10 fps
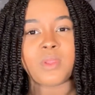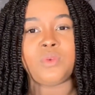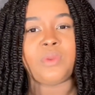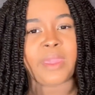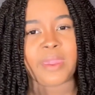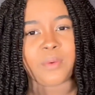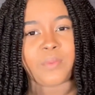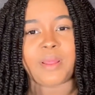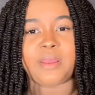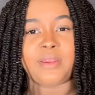you can't
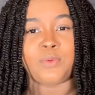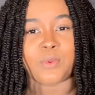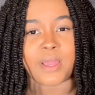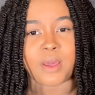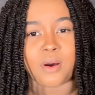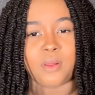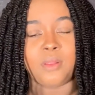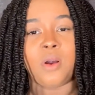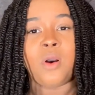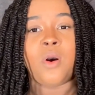really dwell
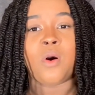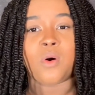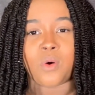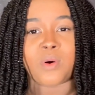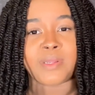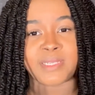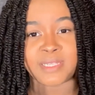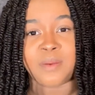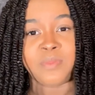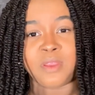on
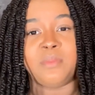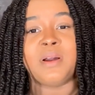something,